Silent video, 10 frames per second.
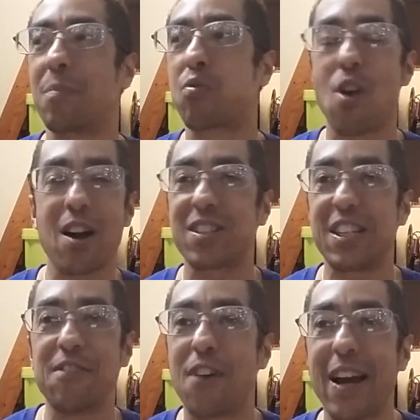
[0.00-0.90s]

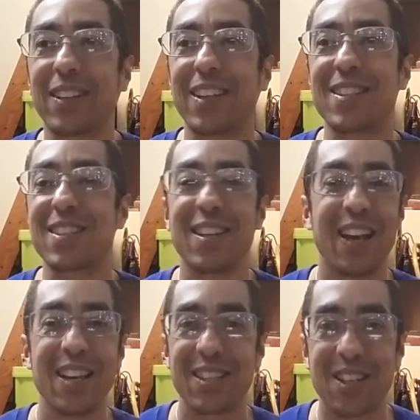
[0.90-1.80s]
proxy violence,
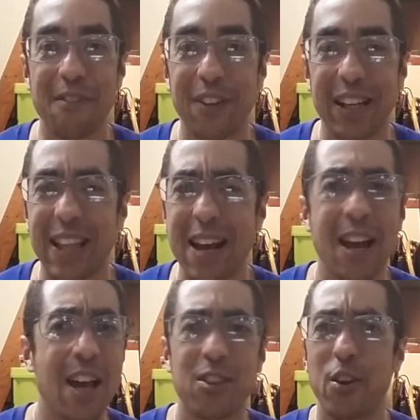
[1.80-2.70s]
stuff like that.
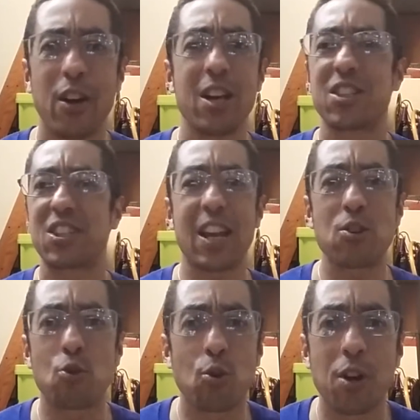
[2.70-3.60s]
The
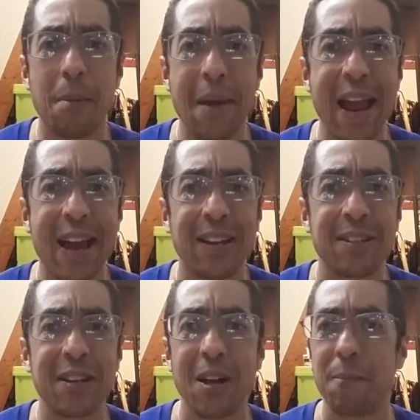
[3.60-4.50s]
central
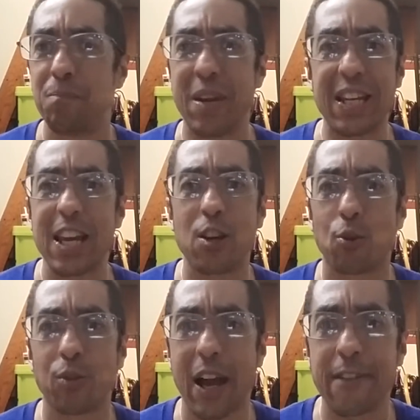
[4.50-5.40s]
command making
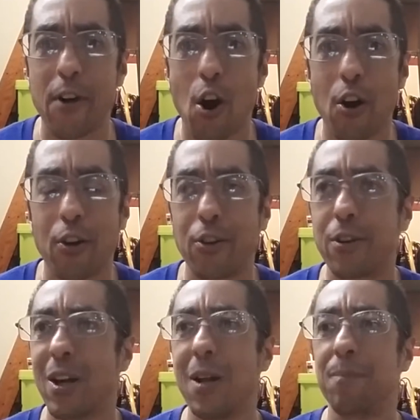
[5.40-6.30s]
your life
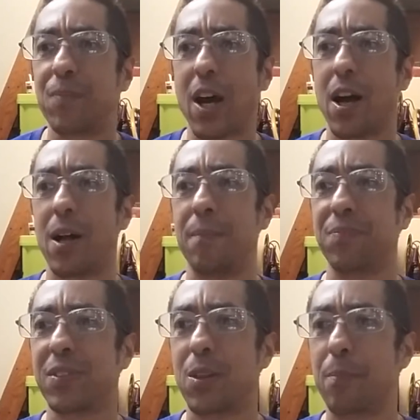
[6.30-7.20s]
hard.
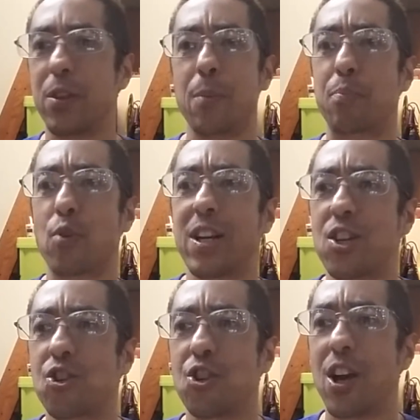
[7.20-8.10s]
The
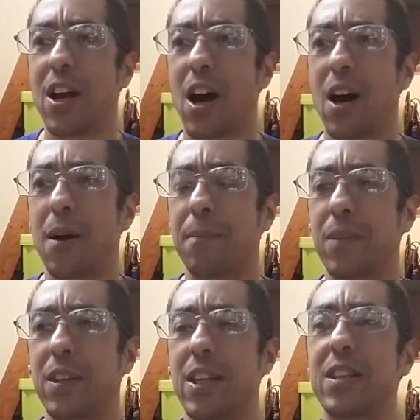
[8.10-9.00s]
British,
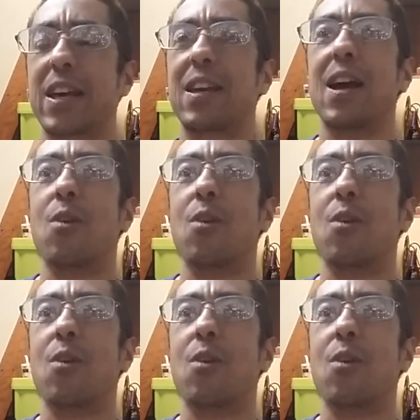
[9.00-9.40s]
like